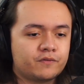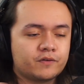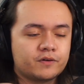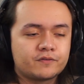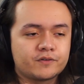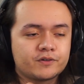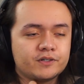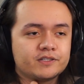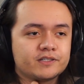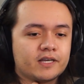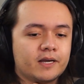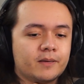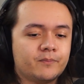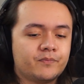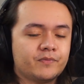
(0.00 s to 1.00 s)
of course,
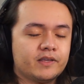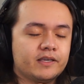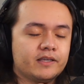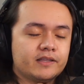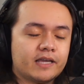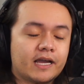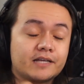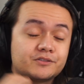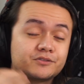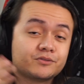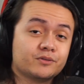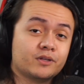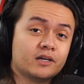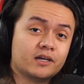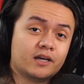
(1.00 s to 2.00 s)
um the the
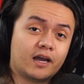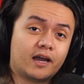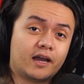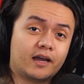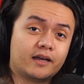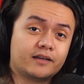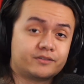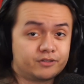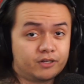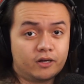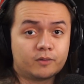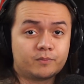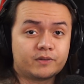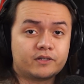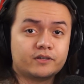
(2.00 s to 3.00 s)
actual uh
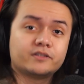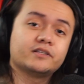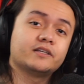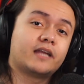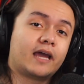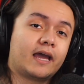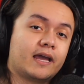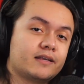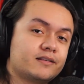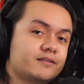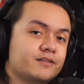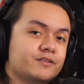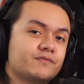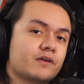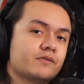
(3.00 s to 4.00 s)
song because it has
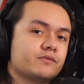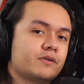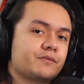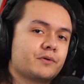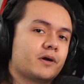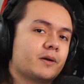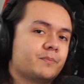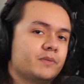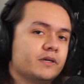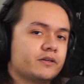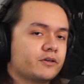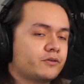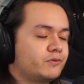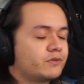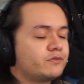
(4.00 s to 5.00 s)
this very very upbeat
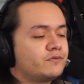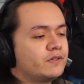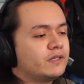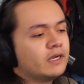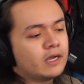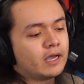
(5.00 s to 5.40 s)
choreography,